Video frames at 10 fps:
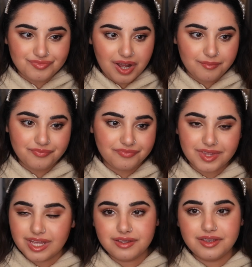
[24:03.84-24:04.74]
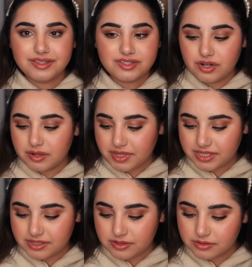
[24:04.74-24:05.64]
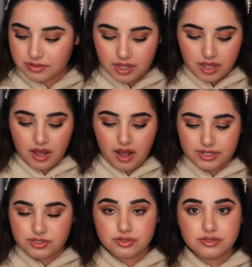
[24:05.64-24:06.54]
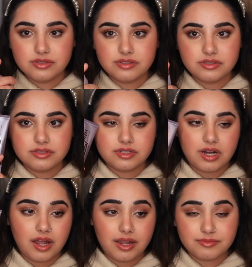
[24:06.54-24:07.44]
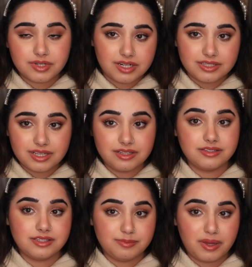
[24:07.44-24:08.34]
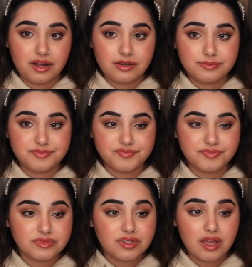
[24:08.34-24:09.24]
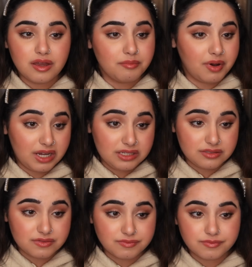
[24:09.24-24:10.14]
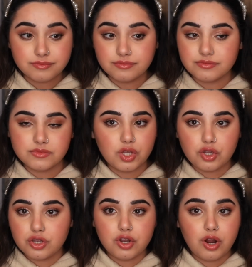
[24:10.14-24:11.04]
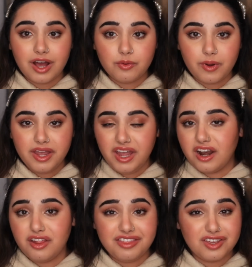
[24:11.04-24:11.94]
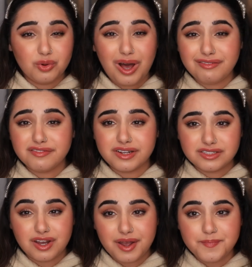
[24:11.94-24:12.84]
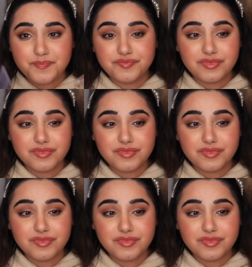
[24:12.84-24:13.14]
No, it's not a big deal. I am going to say that this is better. But... you could go either way, and I think you'll have a fun time.